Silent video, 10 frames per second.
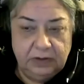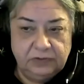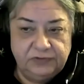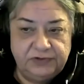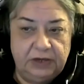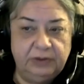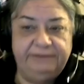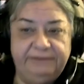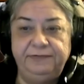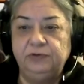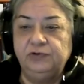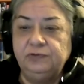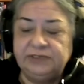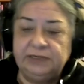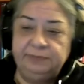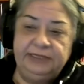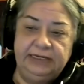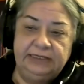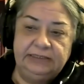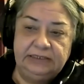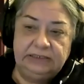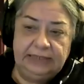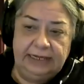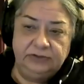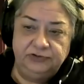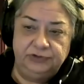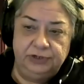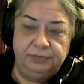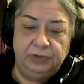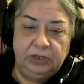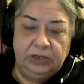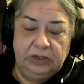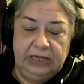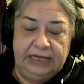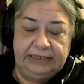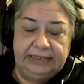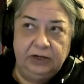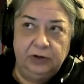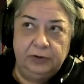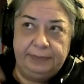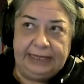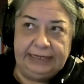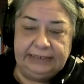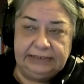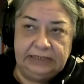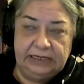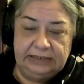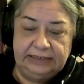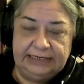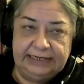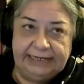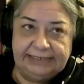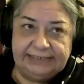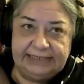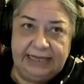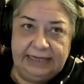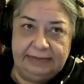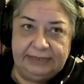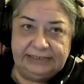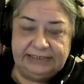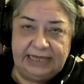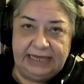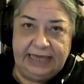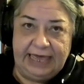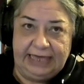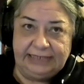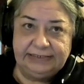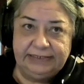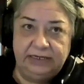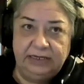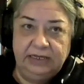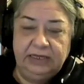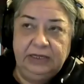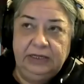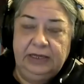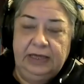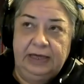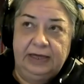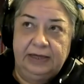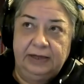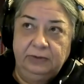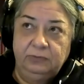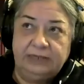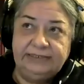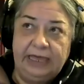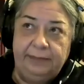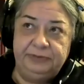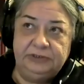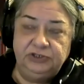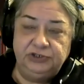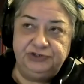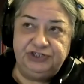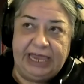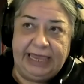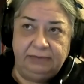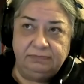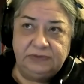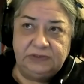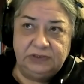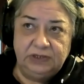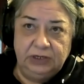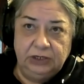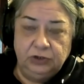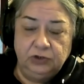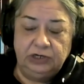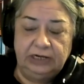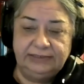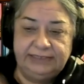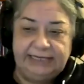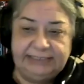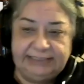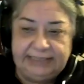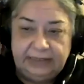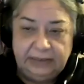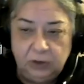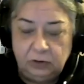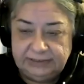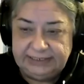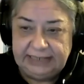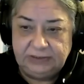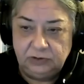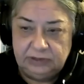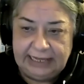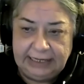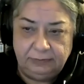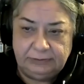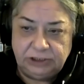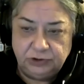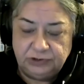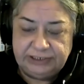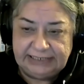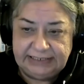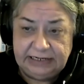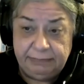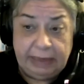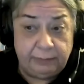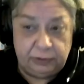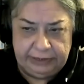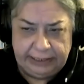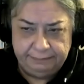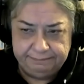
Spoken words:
So if you do something in the classroom and then go back in an exam and ask, what happened to James? You're not testing content or language, you're testing memory.